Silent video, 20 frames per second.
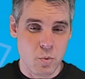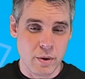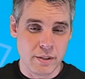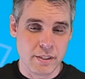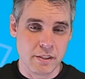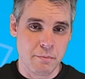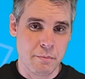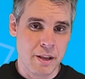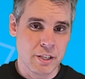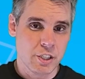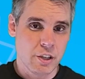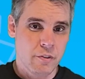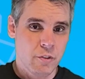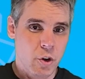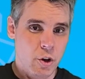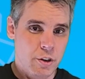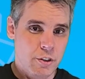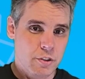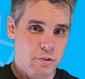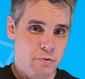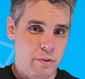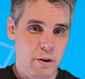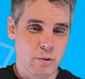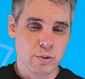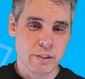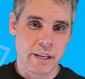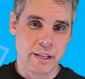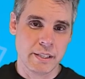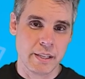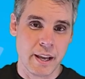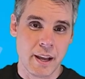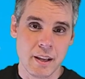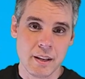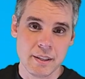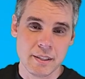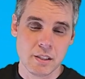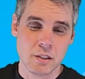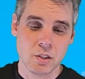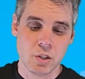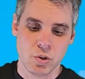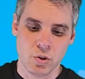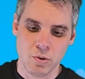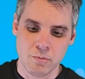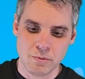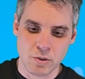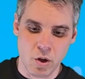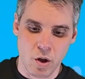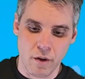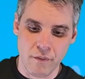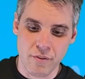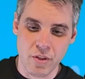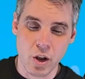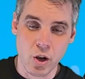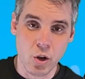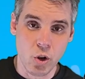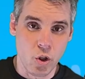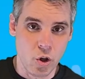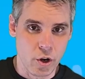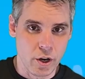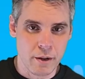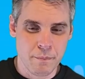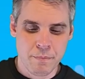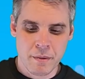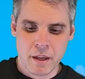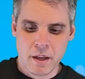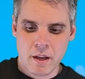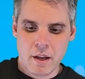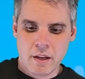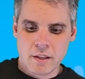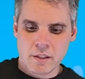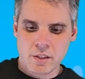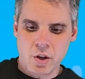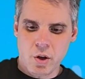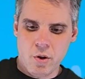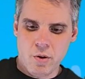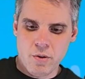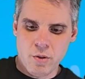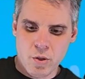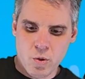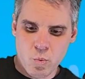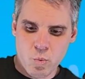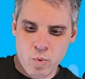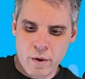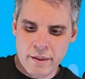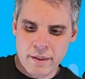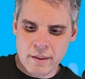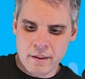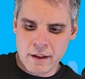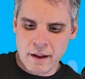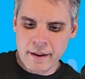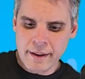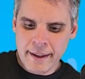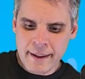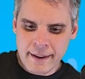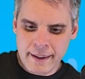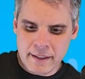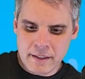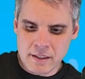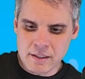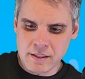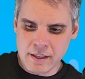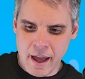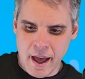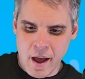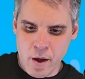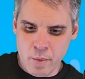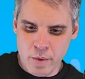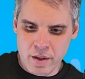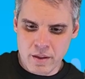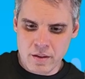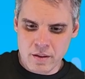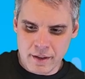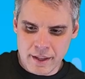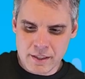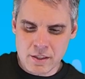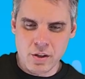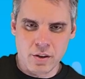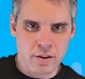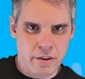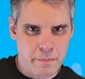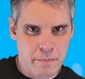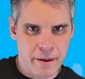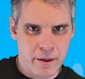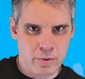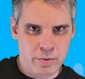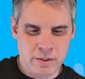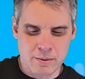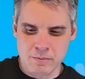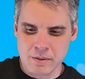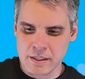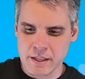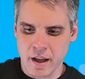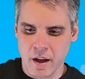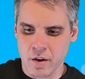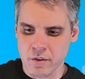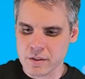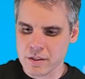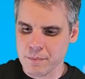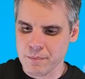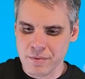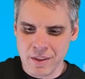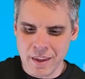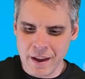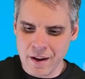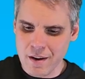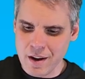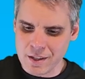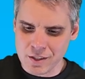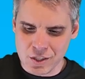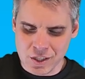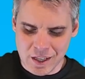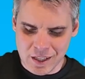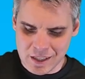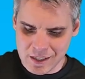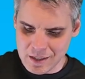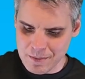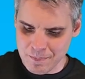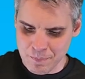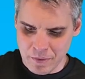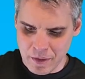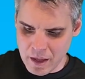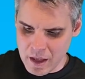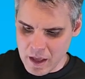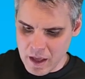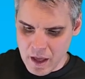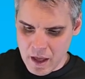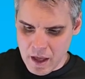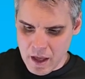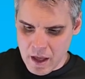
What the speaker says: area where Simagic have gone into real detail is in terms of the look. So clearly to start with, let's look at the pedals themselves. They're just